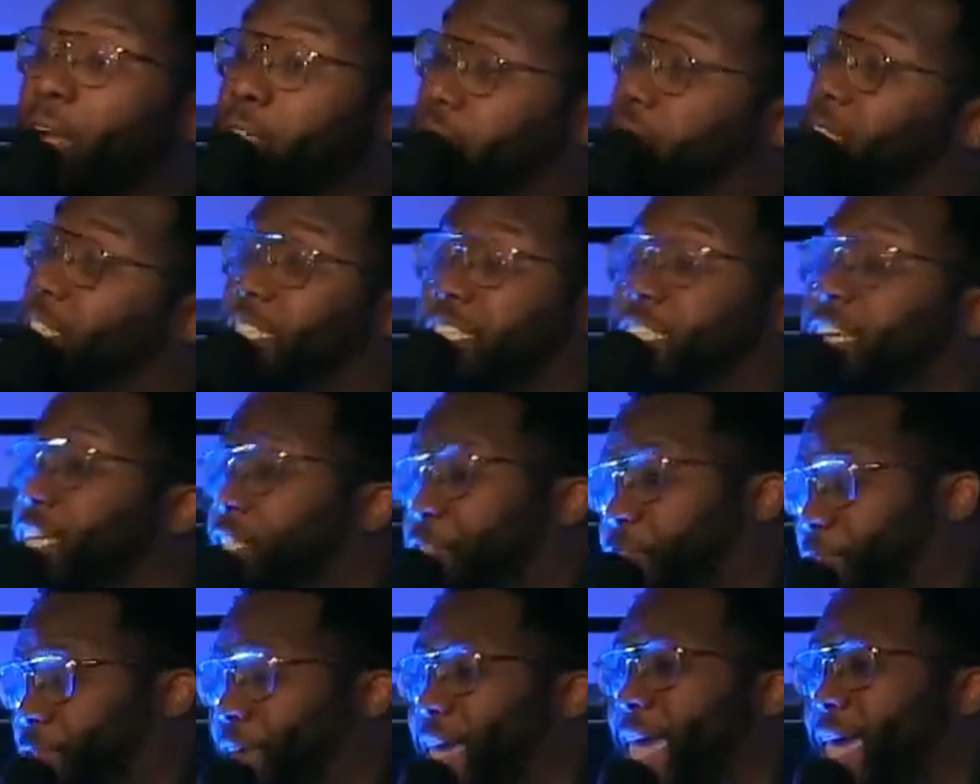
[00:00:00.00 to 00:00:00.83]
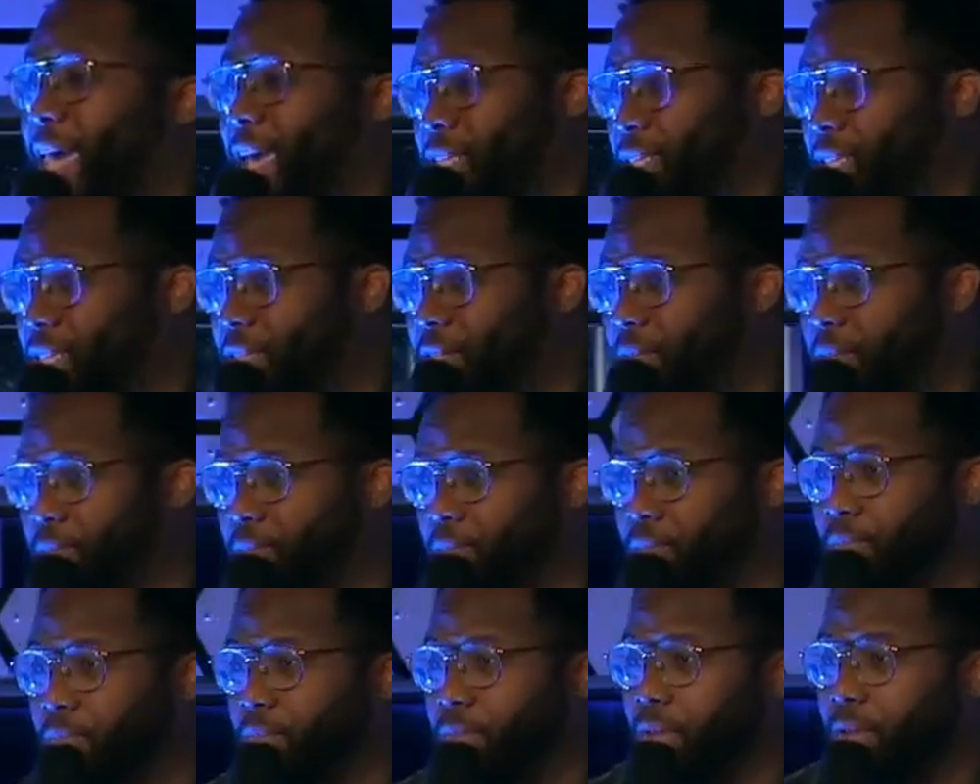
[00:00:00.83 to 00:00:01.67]
is to just fast.
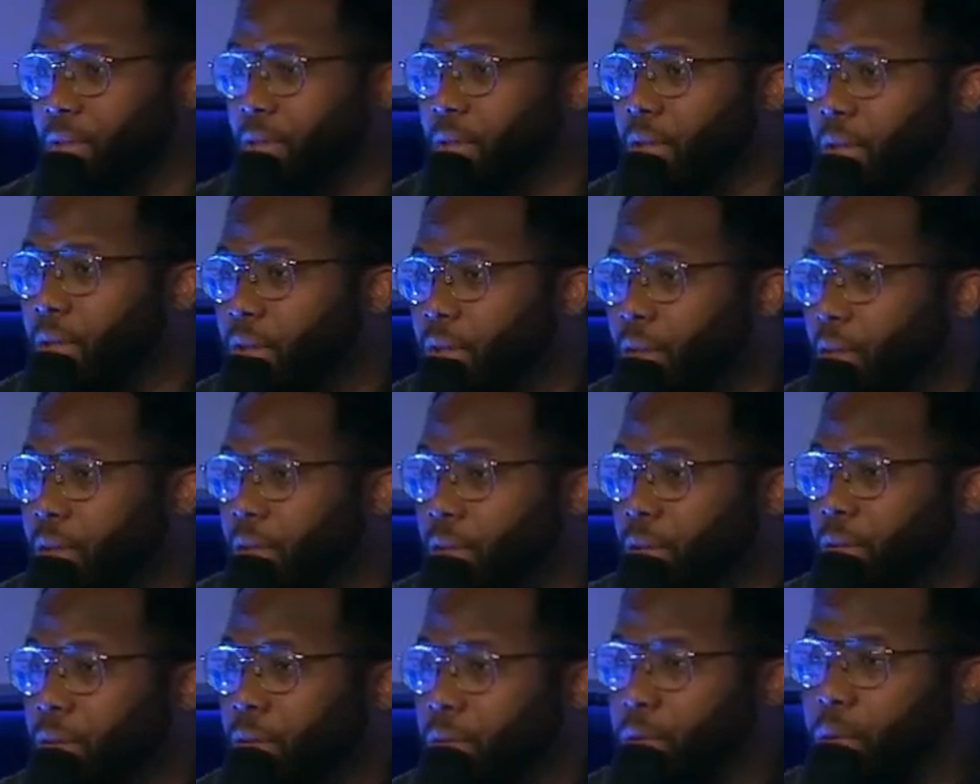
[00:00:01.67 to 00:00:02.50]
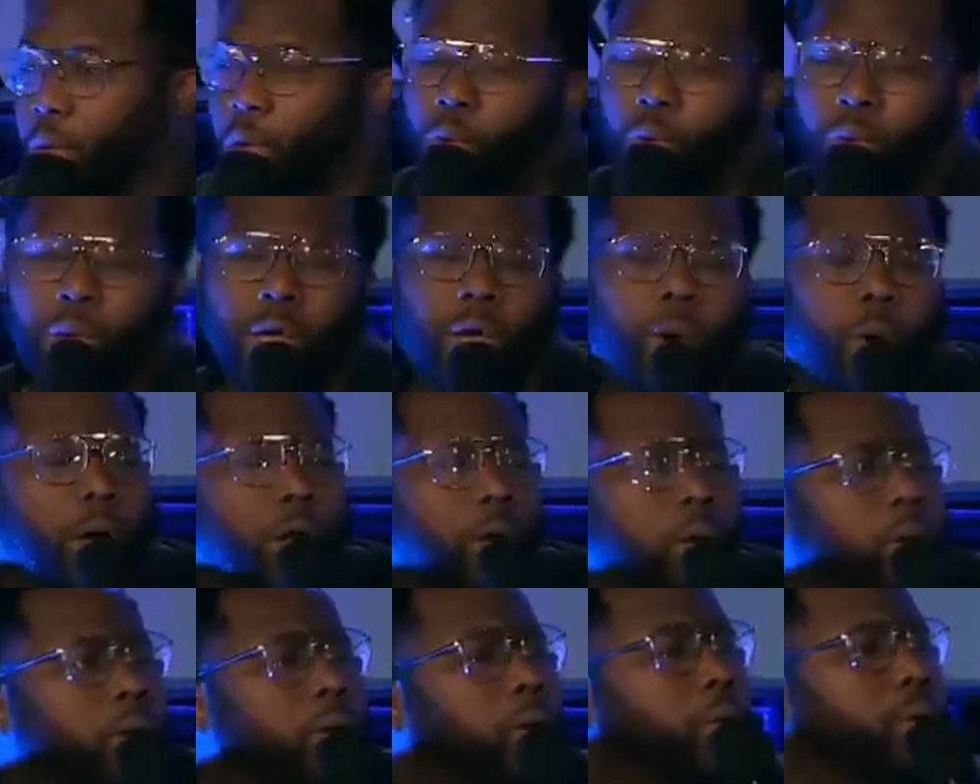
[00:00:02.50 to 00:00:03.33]
Well, what,
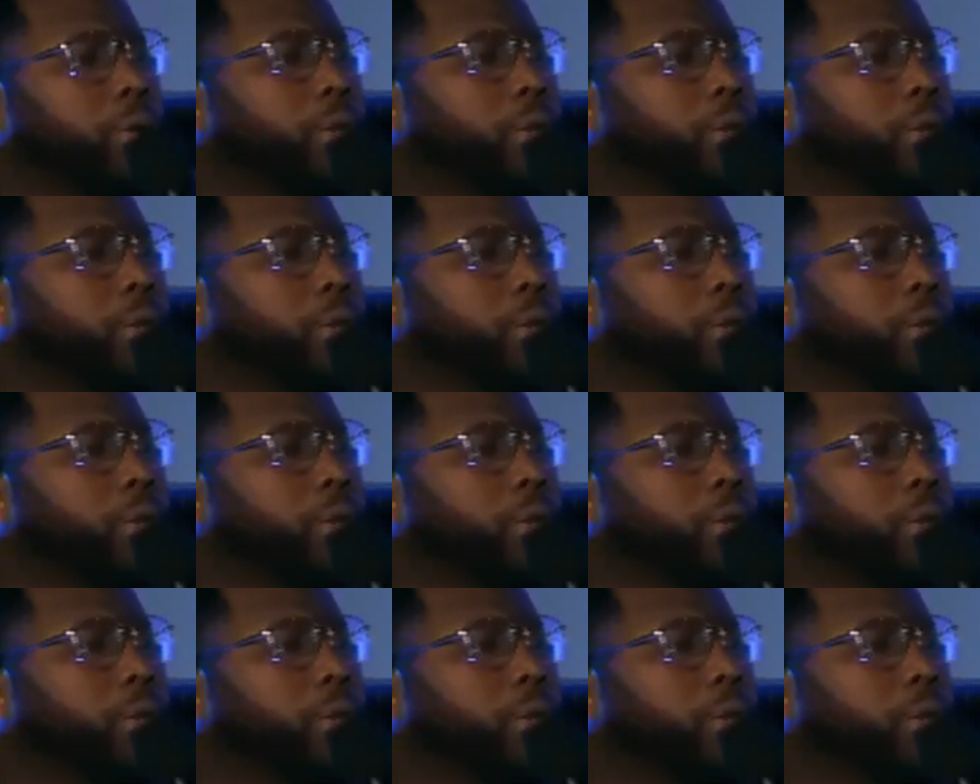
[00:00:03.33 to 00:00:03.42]
what do we